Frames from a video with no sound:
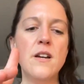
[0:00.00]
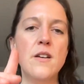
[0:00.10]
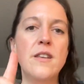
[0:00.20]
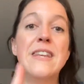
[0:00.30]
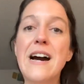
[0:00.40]

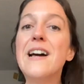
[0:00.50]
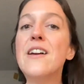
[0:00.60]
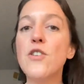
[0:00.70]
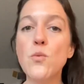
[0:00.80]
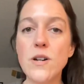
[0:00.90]
Not
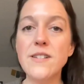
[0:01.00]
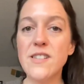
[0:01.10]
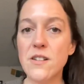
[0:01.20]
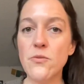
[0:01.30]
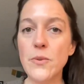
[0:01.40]
everyone is
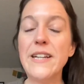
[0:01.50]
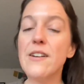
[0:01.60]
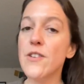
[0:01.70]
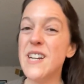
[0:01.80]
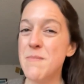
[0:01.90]
going to read
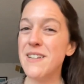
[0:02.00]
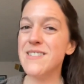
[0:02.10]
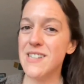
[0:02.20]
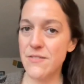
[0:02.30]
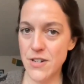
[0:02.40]
every email
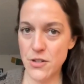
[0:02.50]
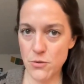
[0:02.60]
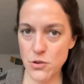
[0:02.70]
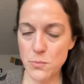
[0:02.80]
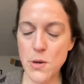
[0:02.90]
and see every
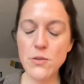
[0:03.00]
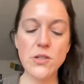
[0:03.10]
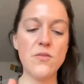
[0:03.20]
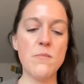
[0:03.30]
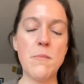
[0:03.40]
social
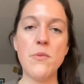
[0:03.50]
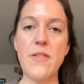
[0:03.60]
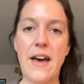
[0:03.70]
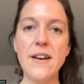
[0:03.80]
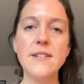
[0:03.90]
post, so remember
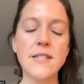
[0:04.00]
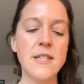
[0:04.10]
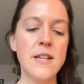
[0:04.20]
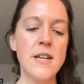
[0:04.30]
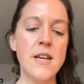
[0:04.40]
that.
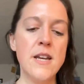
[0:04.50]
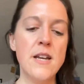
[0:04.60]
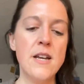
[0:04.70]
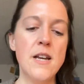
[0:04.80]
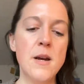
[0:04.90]

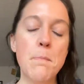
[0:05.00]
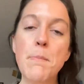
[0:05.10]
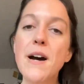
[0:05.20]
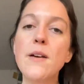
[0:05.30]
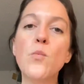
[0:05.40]

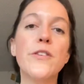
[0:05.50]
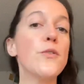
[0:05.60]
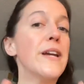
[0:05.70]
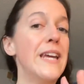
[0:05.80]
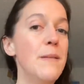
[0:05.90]
But with
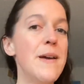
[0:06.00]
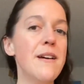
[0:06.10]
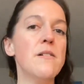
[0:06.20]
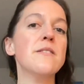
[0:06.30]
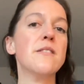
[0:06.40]
your
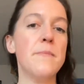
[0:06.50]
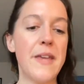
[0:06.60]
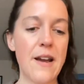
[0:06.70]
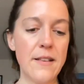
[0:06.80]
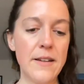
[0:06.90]
emails,
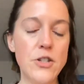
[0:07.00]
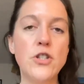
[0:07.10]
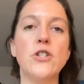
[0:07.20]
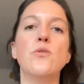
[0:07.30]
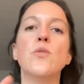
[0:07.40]
something I like to
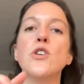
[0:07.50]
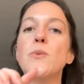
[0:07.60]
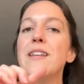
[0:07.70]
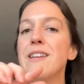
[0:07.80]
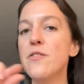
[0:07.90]
do, you
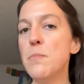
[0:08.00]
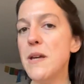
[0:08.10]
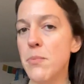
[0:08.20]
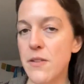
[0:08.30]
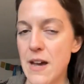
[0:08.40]
can give people the